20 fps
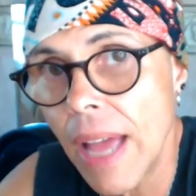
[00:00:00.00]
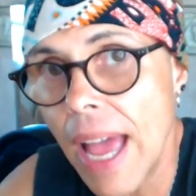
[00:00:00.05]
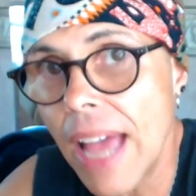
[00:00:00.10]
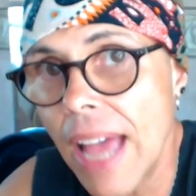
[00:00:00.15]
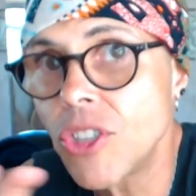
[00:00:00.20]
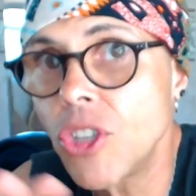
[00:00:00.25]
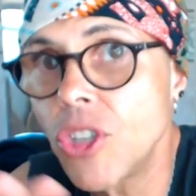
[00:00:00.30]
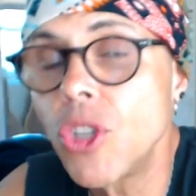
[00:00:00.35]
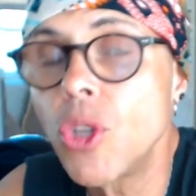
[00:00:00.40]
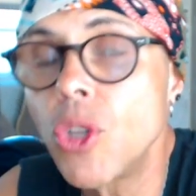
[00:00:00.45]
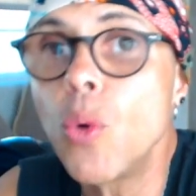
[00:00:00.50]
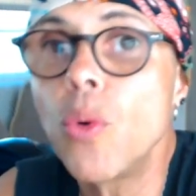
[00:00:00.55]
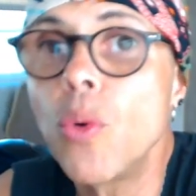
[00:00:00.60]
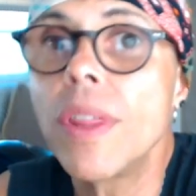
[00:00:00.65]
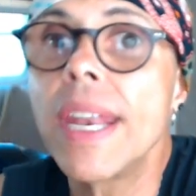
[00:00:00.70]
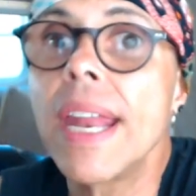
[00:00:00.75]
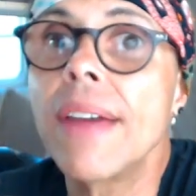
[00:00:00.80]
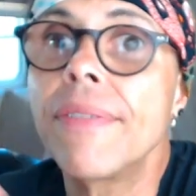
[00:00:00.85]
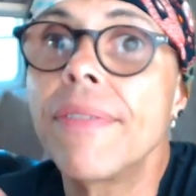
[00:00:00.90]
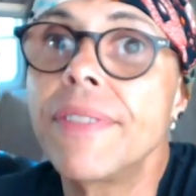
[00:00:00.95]
as you do with
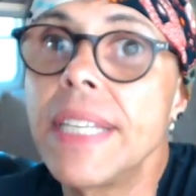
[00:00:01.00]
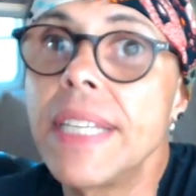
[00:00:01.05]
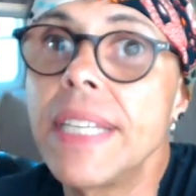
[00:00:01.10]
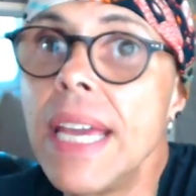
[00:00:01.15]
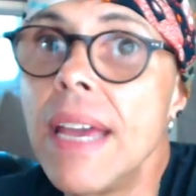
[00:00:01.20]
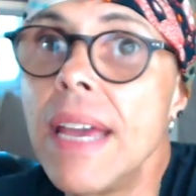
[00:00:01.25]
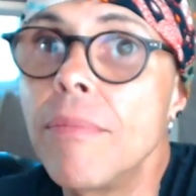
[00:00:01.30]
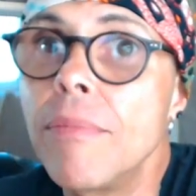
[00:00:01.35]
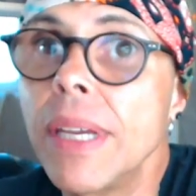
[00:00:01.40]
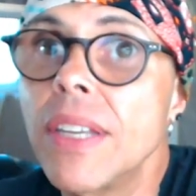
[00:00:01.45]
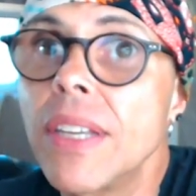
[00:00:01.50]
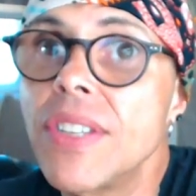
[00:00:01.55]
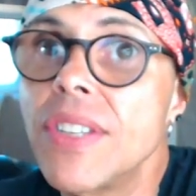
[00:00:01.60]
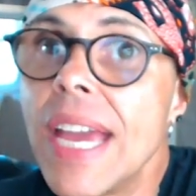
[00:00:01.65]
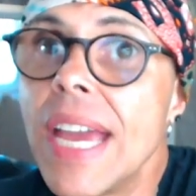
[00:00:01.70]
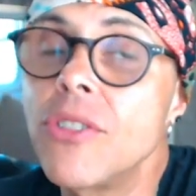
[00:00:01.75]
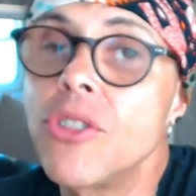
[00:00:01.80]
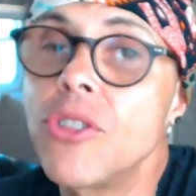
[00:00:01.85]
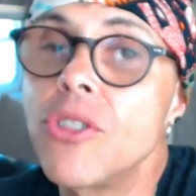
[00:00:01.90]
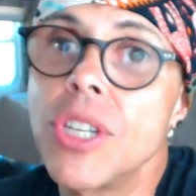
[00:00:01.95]
an FTM, because
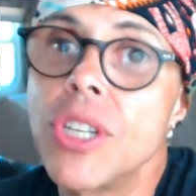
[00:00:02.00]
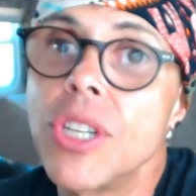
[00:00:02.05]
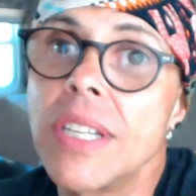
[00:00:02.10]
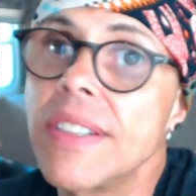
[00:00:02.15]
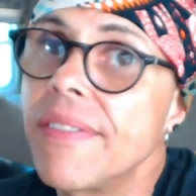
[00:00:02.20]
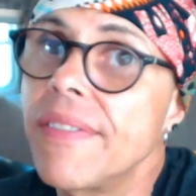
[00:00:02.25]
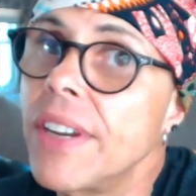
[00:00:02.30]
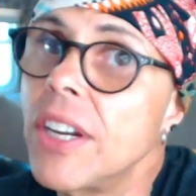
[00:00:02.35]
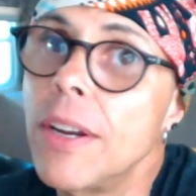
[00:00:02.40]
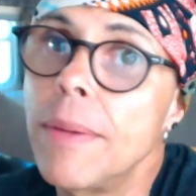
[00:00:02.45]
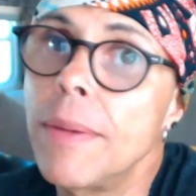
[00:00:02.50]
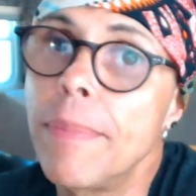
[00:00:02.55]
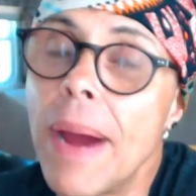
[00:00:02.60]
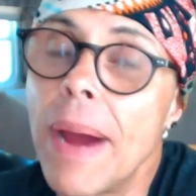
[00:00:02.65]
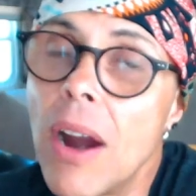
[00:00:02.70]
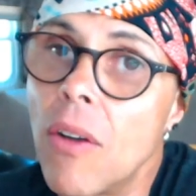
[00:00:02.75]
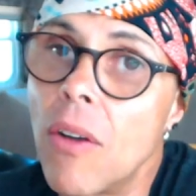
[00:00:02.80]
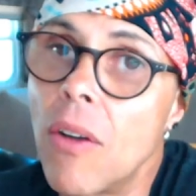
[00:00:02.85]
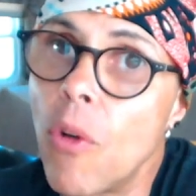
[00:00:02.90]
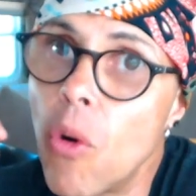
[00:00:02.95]
androgen is a very
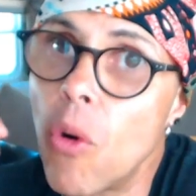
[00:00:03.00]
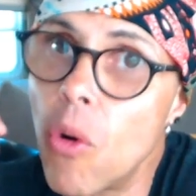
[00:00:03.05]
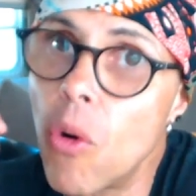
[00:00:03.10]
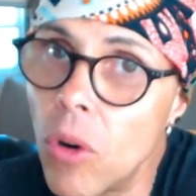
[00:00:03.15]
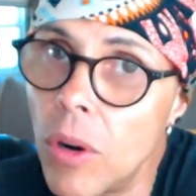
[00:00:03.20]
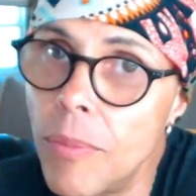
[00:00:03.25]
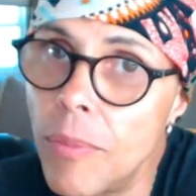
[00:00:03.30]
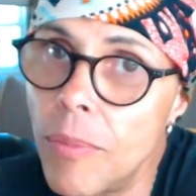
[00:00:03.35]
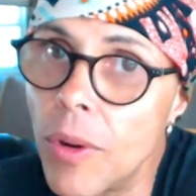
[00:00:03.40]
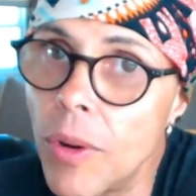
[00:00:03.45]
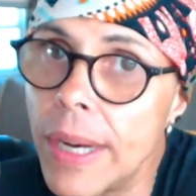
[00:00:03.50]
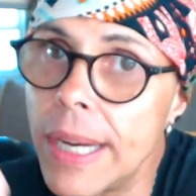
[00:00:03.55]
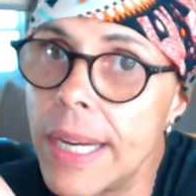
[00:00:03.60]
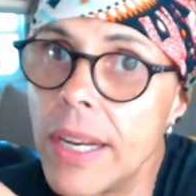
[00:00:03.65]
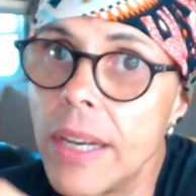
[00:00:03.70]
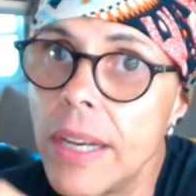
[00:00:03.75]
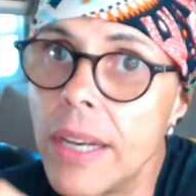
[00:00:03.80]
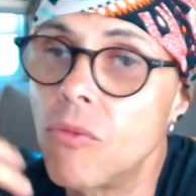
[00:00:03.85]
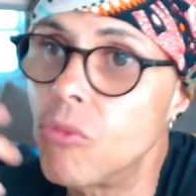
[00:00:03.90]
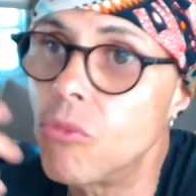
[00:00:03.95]
powerful hormone and
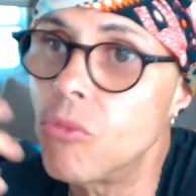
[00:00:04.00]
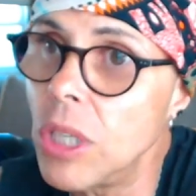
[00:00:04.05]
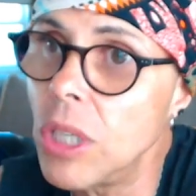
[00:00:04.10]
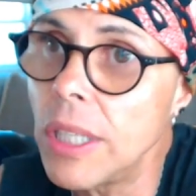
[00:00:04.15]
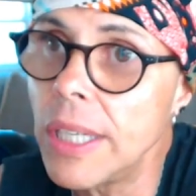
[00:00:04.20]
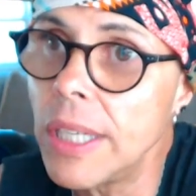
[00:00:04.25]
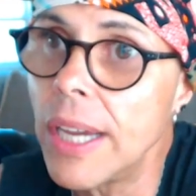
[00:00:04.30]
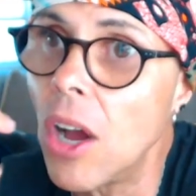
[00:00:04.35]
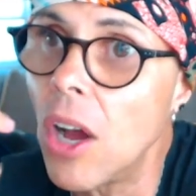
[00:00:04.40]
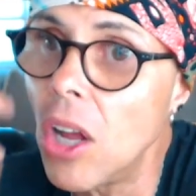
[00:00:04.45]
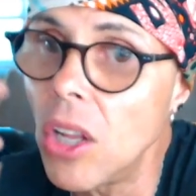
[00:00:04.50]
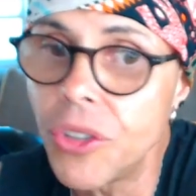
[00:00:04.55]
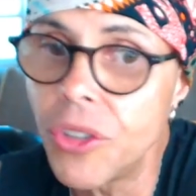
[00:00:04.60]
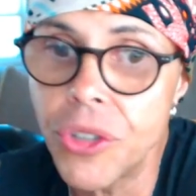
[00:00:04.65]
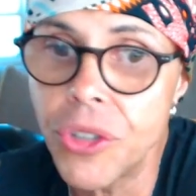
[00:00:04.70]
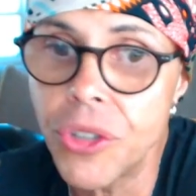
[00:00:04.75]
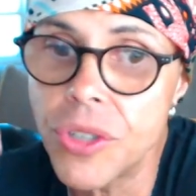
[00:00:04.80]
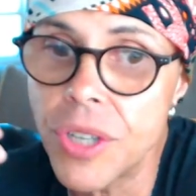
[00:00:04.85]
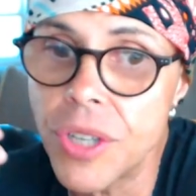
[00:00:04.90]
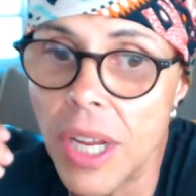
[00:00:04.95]
it really
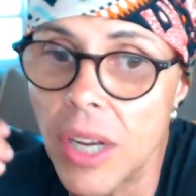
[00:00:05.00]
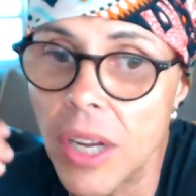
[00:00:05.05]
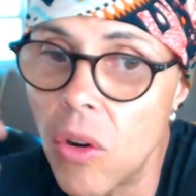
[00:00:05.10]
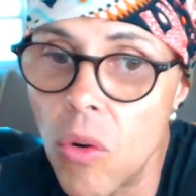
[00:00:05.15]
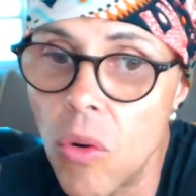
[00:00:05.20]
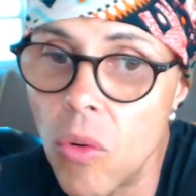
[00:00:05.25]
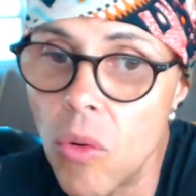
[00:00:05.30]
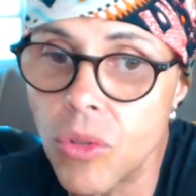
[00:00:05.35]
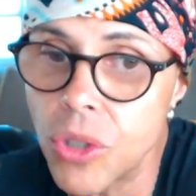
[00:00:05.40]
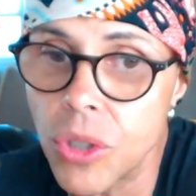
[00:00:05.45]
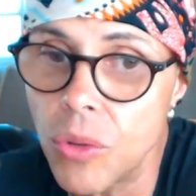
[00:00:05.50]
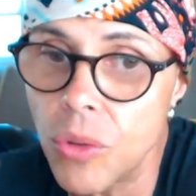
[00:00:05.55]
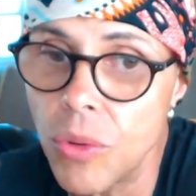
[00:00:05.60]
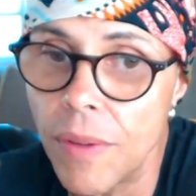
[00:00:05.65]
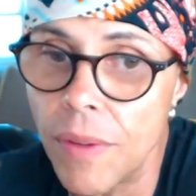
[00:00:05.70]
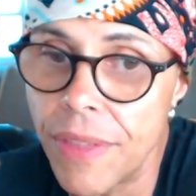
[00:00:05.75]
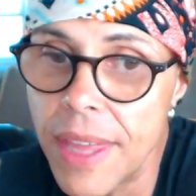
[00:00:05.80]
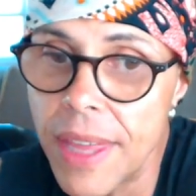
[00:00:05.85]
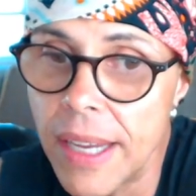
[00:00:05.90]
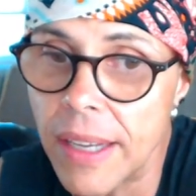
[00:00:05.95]
alters a whole slew
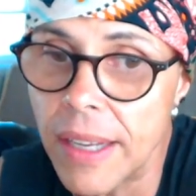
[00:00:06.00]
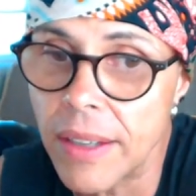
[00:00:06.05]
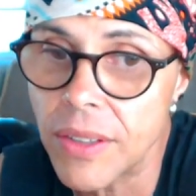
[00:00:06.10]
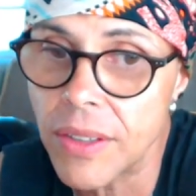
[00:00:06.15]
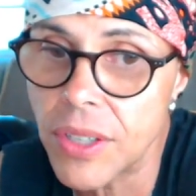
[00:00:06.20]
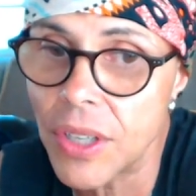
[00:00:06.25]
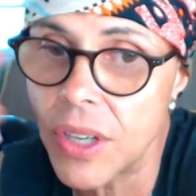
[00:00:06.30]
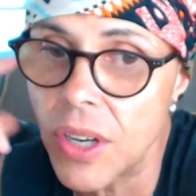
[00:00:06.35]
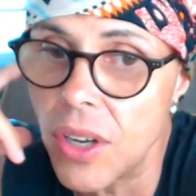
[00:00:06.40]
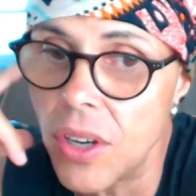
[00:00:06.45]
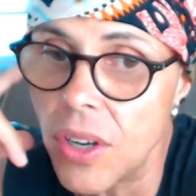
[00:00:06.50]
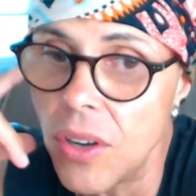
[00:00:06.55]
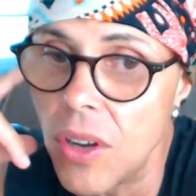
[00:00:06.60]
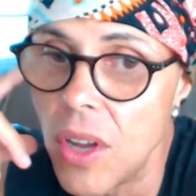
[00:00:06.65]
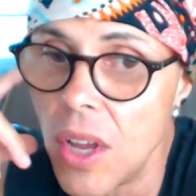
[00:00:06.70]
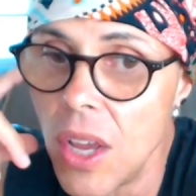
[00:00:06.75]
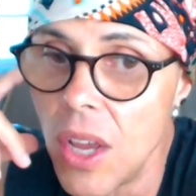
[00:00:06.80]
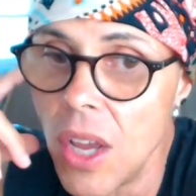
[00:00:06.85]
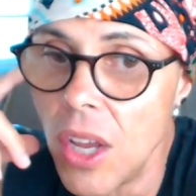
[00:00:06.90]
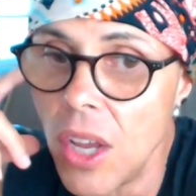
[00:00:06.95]
of things, you know?
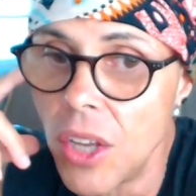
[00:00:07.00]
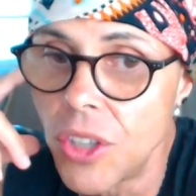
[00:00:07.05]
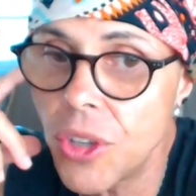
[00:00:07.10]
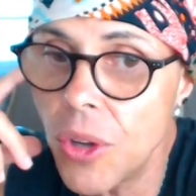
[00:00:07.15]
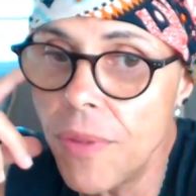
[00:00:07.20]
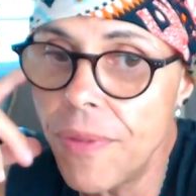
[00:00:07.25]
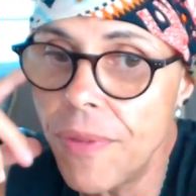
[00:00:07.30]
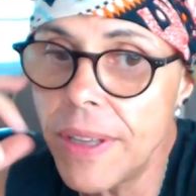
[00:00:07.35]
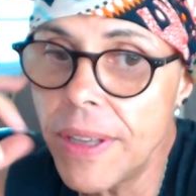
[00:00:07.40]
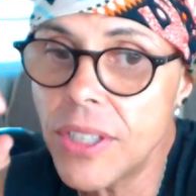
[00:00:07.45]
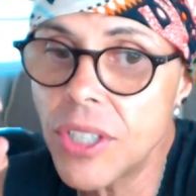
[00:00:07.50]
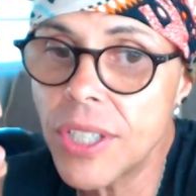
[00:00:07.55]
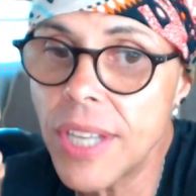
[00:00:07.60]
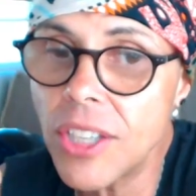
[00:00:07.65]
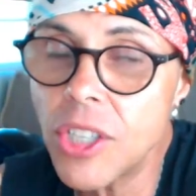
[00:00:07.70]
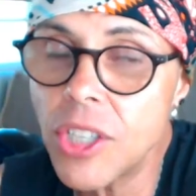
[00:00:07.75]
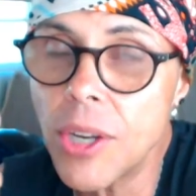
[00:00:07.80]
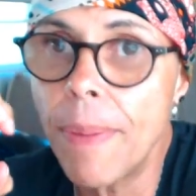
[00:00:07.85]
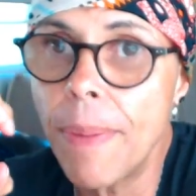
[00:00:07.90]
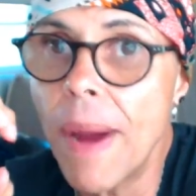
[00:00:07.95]
So if it's
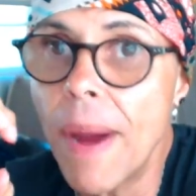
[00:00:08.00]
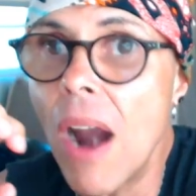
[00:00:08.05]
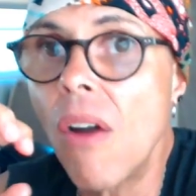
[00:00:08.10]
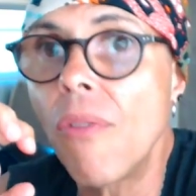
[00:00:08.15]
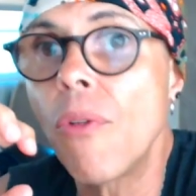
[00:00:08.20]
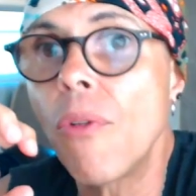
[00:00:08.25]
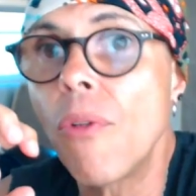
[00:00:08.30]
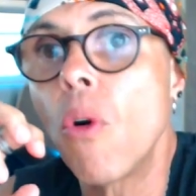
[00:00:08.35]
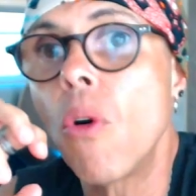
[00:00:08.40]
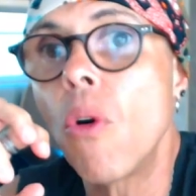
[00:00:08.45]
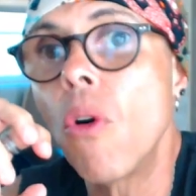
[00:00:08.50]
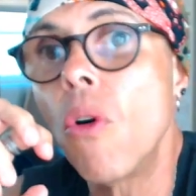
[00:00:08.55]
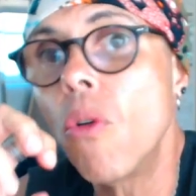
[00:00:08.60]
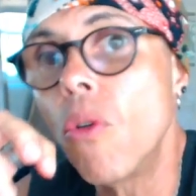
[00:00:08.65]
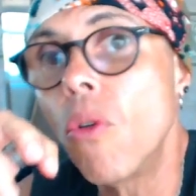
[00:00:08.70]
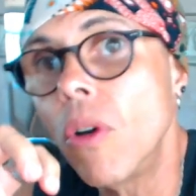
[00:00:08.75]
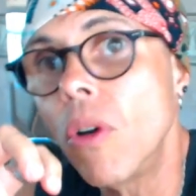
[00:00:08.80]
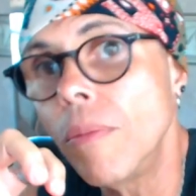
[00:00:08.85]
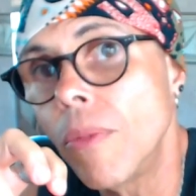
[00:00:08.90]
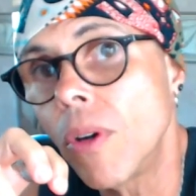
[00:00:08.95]
such a powerful
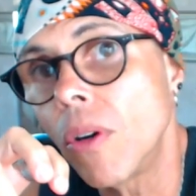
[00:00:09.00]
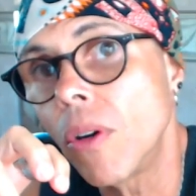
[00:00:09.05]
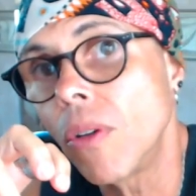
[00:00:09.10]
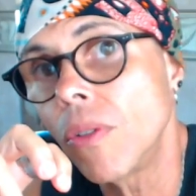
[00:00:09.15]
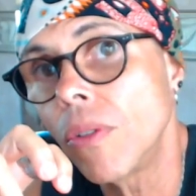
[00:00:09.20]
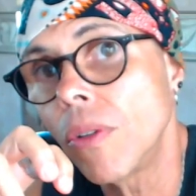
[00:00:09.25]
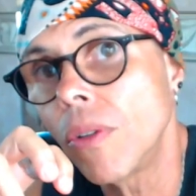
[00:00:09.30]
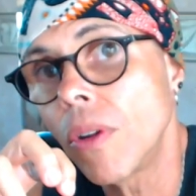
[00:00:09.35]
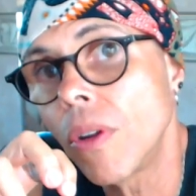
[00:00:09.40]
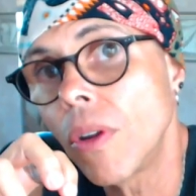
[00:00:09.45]
hormone,